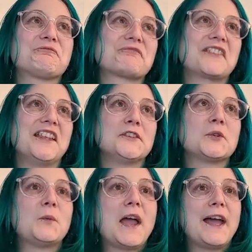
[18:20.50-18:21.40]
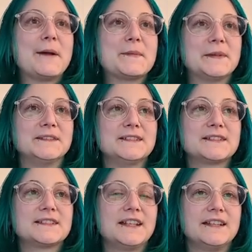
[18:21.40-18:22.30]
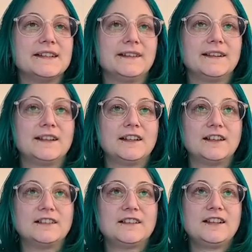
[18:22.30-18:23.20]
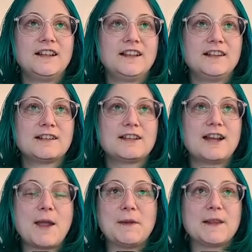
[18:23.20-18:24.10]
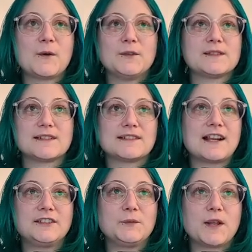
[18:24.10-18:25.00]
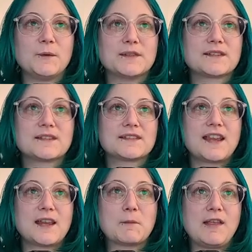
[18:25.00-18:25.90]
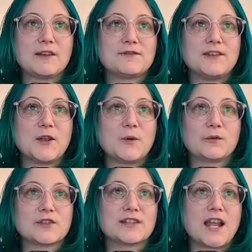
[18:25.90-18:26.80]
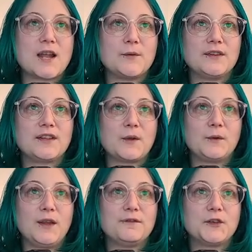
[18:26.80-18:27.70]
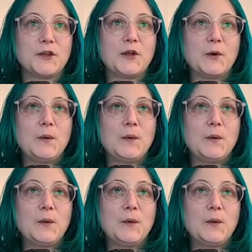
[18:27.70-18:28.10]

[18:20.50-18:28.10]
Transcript: into what happened is, I mean, that was exactly what I was saying in my last video. It was just like, I would love to know.